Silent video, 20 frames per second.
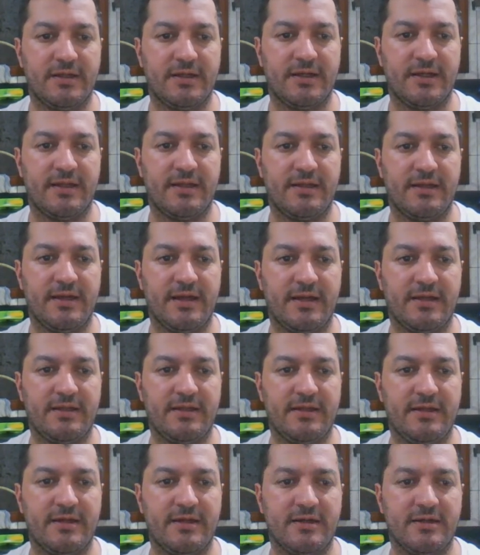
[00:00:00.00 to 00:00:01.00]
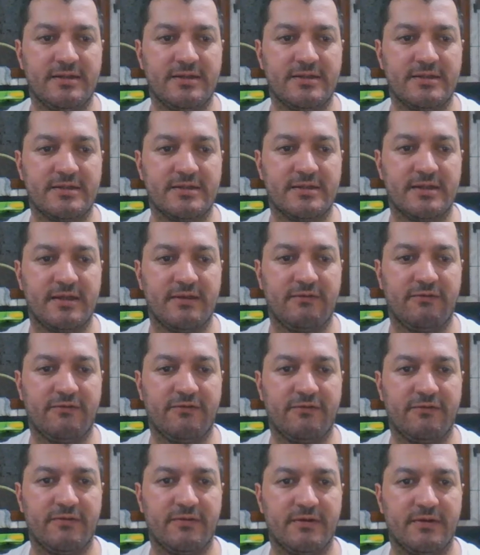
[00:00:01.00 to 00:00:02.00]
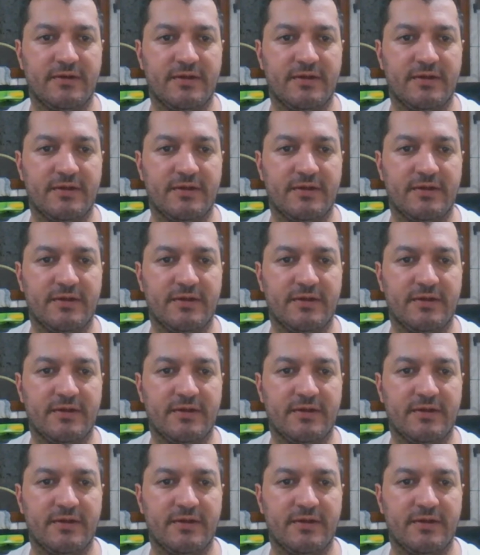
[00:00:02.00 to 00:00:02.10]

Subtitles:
and the idea is if